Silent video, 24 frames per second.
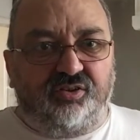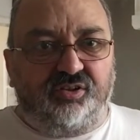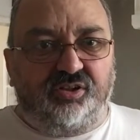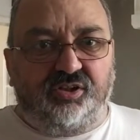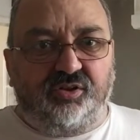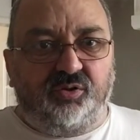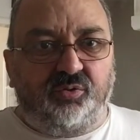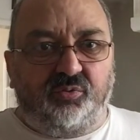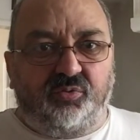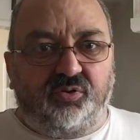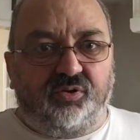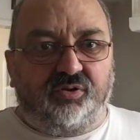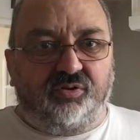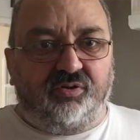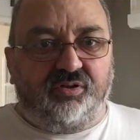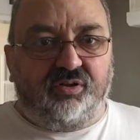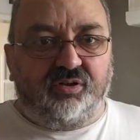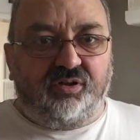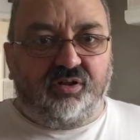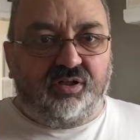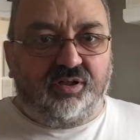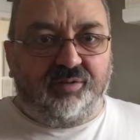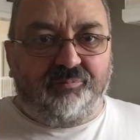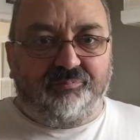You
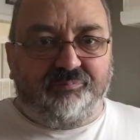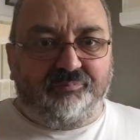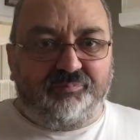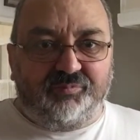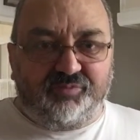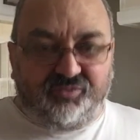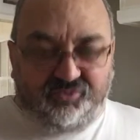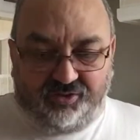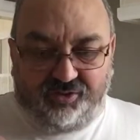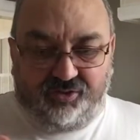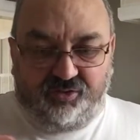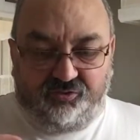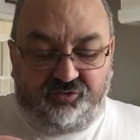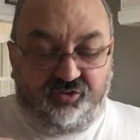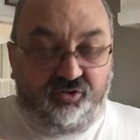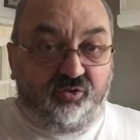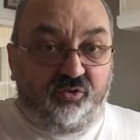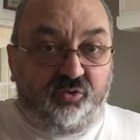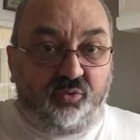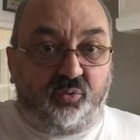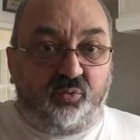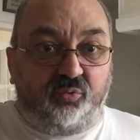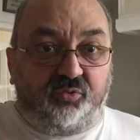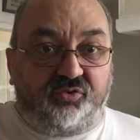can start to
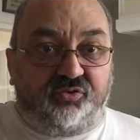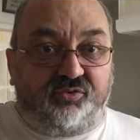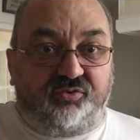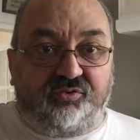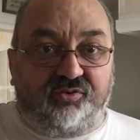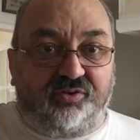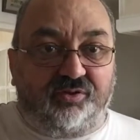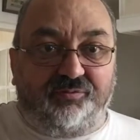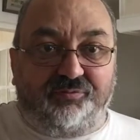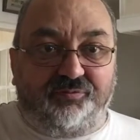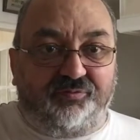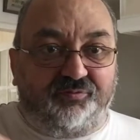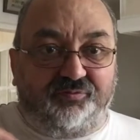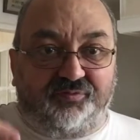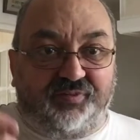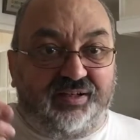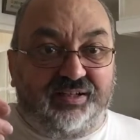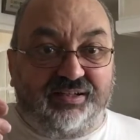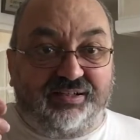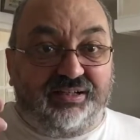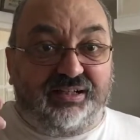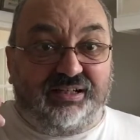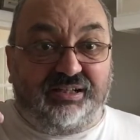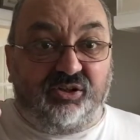lose
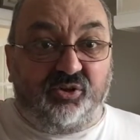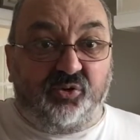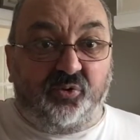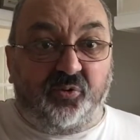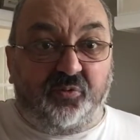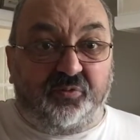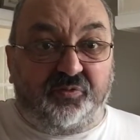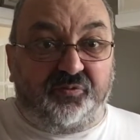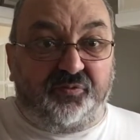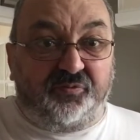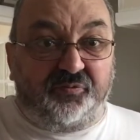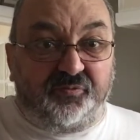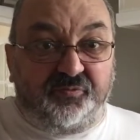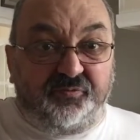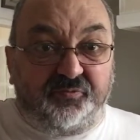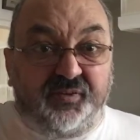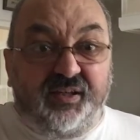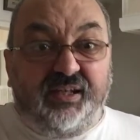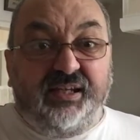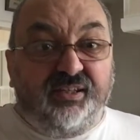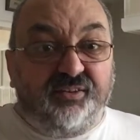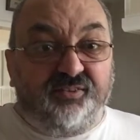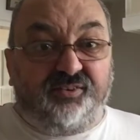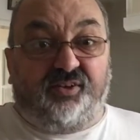feeling in your
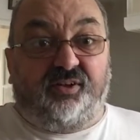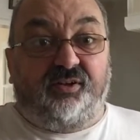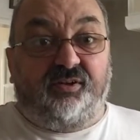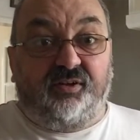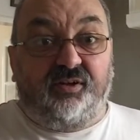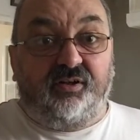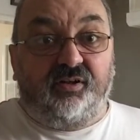feet